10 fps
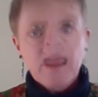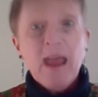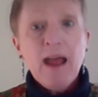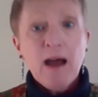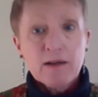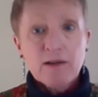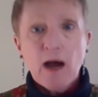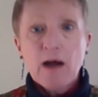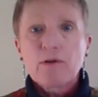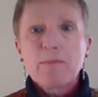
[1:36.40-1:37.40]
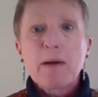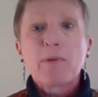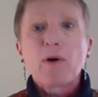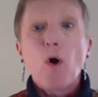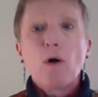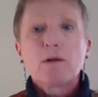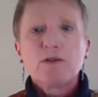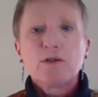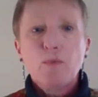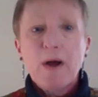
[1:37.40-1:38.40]
And I remember all
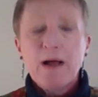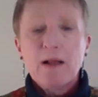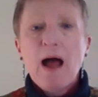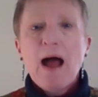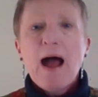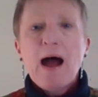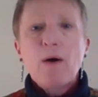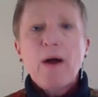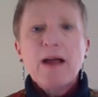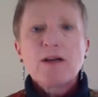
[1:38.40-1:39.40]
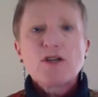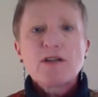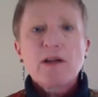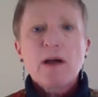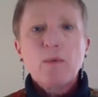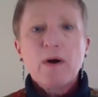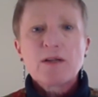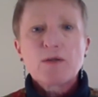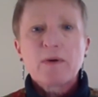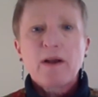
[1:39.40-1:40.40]
too well how anxious I
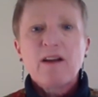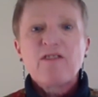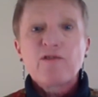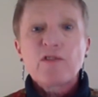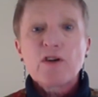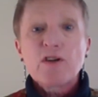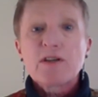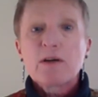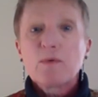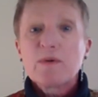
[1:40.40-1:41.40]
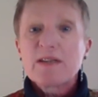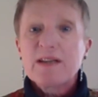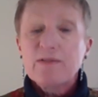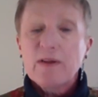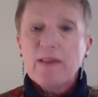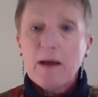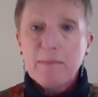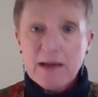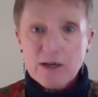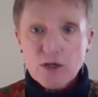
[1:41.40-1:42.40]
was when I first was given that
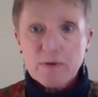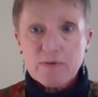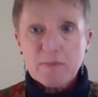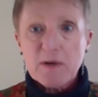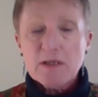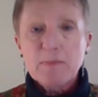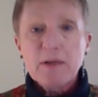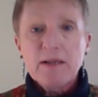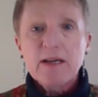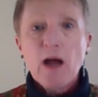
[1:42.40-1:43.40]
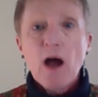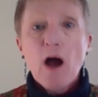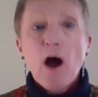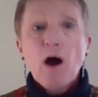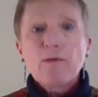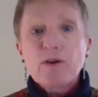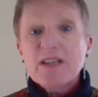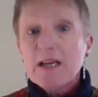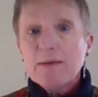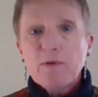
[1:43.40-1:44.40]
management responsibility over a
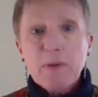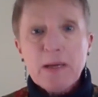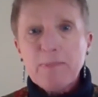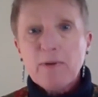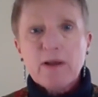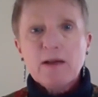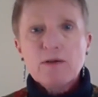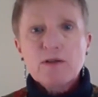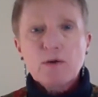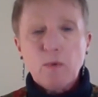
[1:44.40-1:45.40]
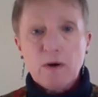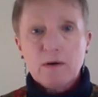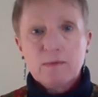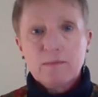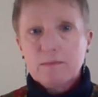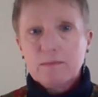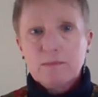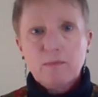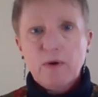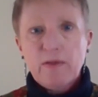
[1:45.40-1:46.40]
team of people that I used to work
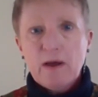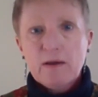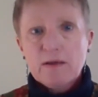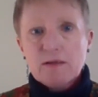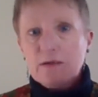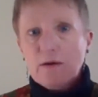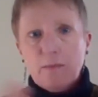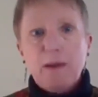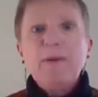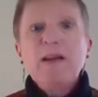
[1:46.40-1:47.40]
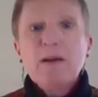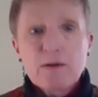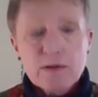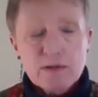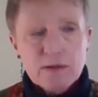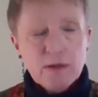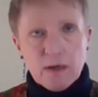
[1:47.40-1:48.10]
with as, my peers.